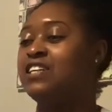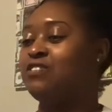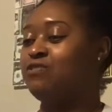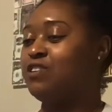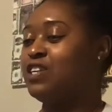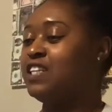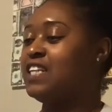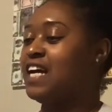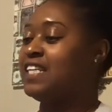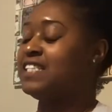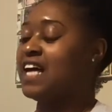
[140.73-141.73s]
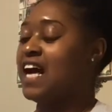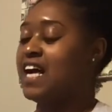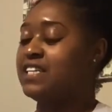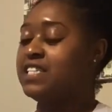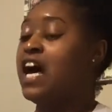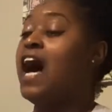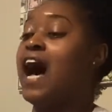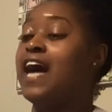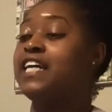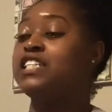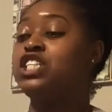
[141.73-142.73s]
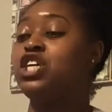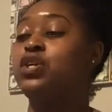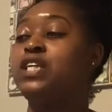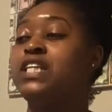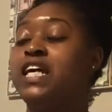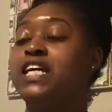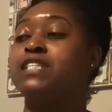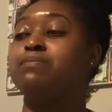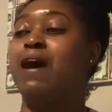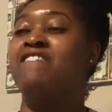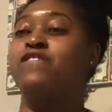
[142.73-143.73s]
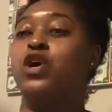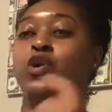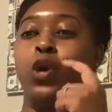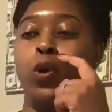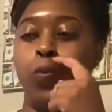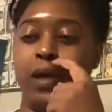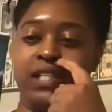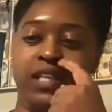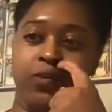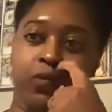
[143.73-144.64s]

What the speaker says: Really nice size. I guess the only thing is my photo wasn't